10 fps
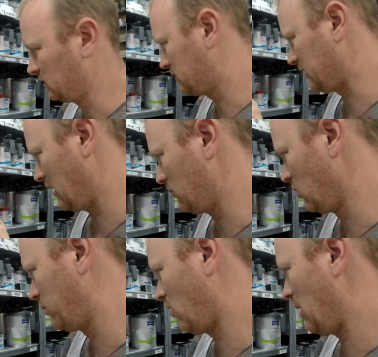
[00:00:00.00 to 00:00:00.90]

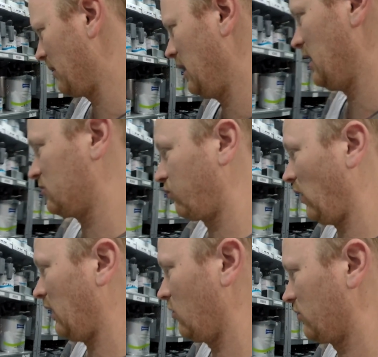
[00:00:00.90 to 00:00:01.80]
sandable primer here. It's
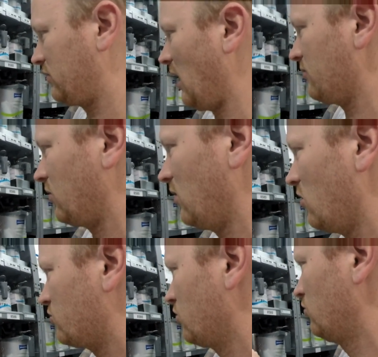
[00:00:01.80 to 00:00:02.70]
really good stuff. So you've
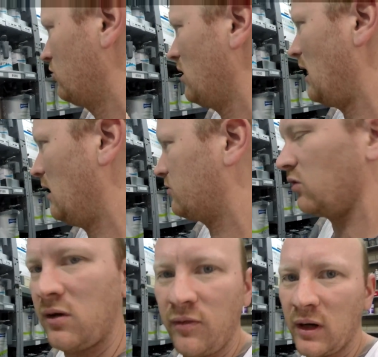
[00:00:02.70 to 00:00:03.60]
got two
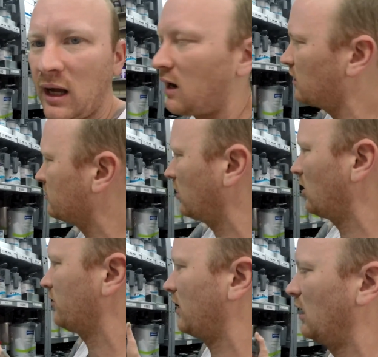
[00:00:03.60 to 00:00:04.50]
different colors. So you've
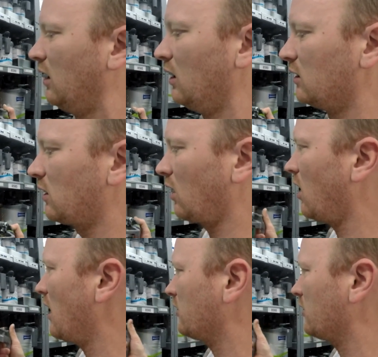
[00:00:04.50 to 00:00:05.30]
got the light